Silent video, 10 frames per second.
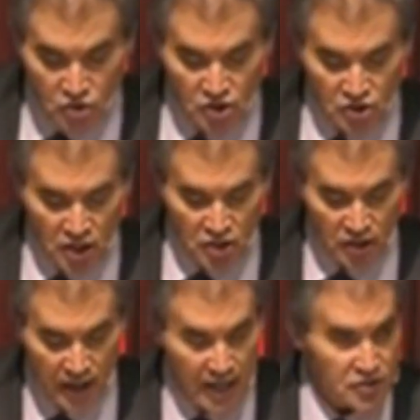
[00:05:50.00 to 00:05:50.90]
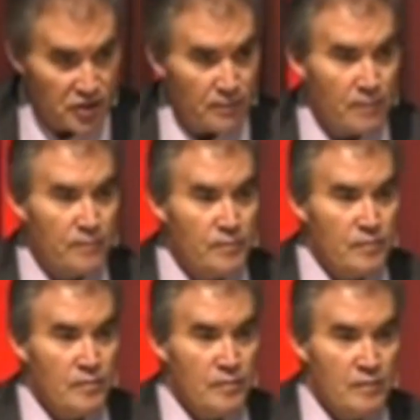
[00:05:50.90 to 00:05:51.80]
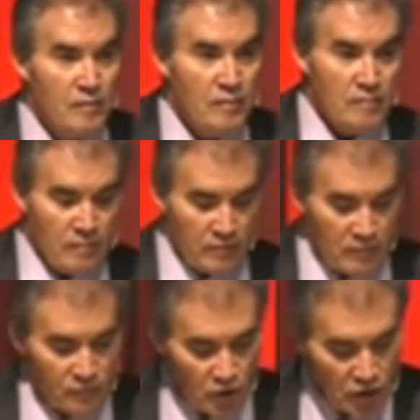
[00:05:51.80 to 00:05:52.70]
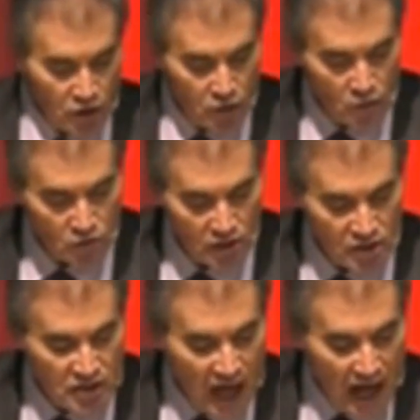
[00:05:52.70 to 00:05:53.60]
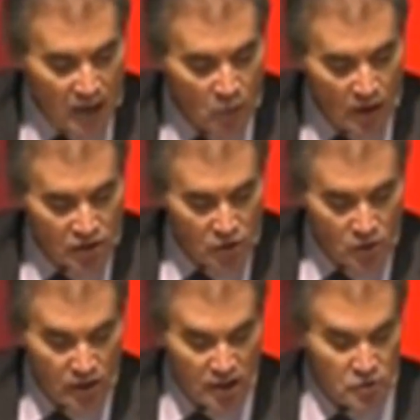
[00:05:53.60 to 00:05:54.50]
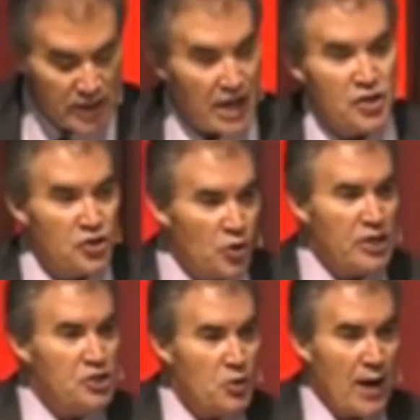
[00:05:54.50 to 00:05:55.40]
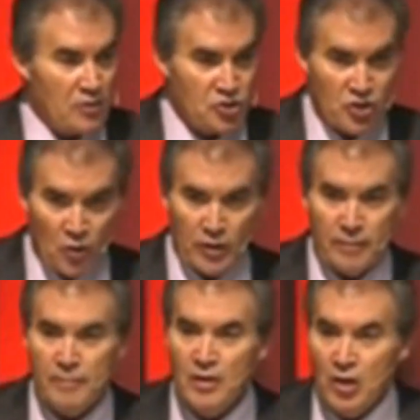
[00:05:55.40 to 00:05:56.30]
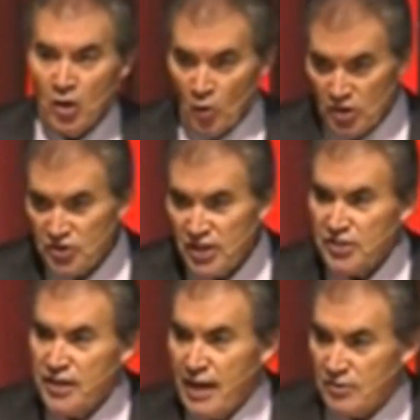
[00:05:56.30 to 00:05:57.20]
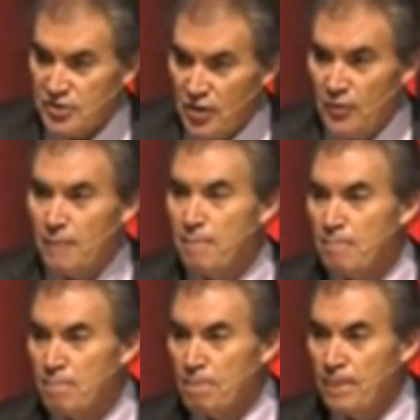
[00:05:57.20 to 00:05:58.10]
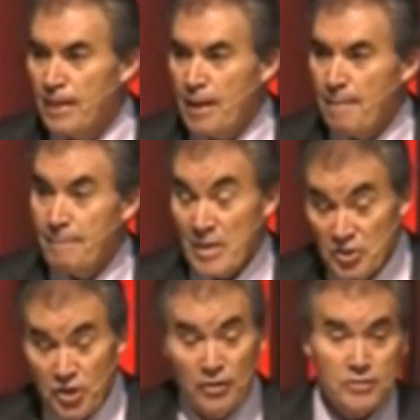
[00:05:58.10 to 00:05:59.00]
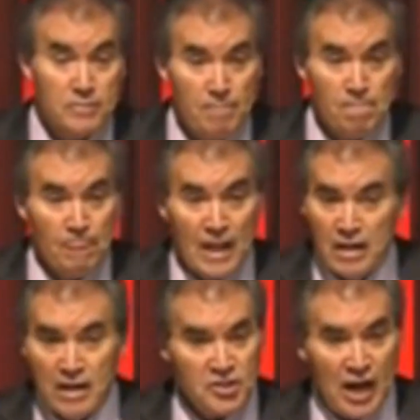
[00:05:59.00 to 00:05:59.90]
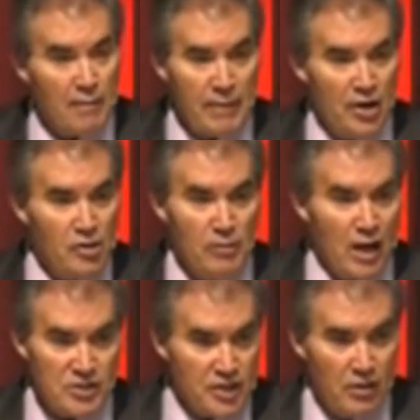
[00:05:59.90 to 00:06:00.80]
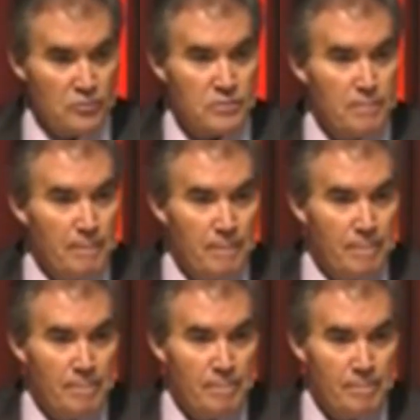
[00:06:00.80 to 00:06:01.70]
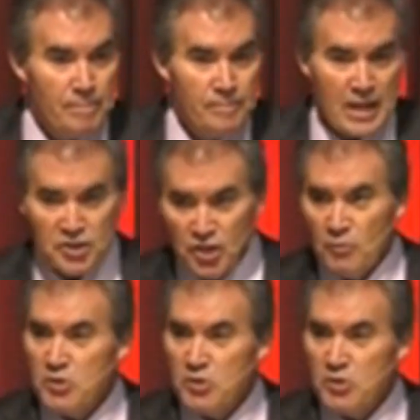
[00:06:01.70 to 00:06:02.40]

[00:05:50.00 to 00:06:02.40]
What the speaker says: decision is it for you to decide whether you are going to drink a 32-ounce soda or a 16-ounce soda? It's yours. It's not Mayor de Blasio's. That's your